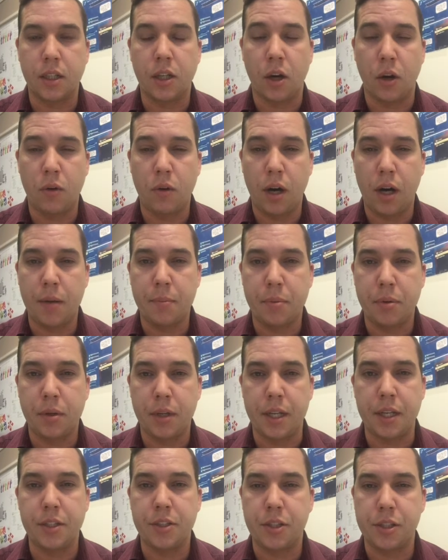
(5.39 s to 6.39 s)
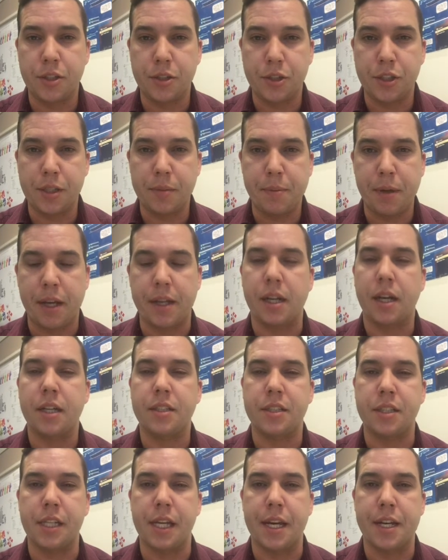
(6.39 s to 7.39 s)
co-op internship at
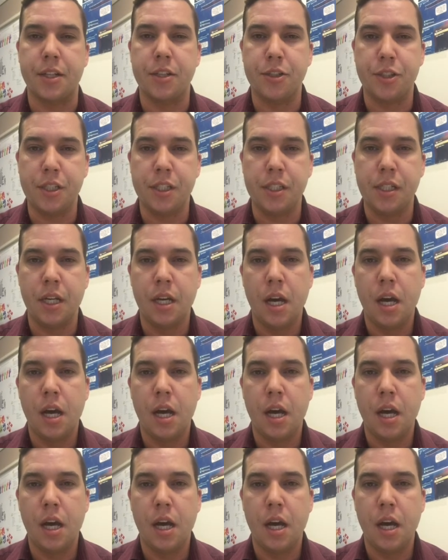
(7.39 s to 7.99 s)
Husky Energy.